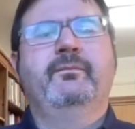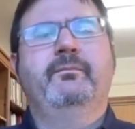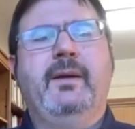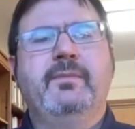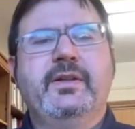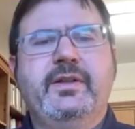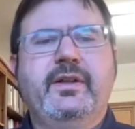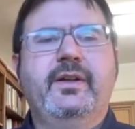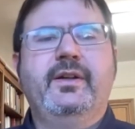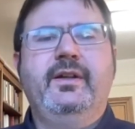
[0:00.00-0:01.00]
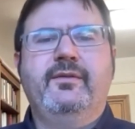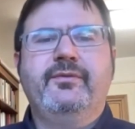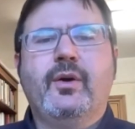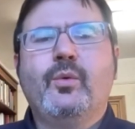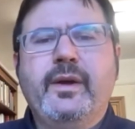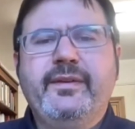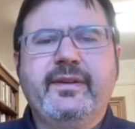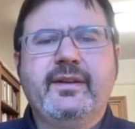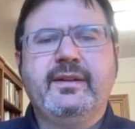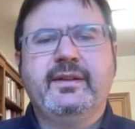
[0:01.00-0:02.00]
publisher of
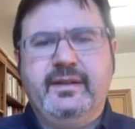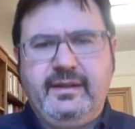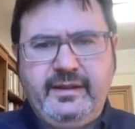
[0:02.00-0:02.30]
non-Western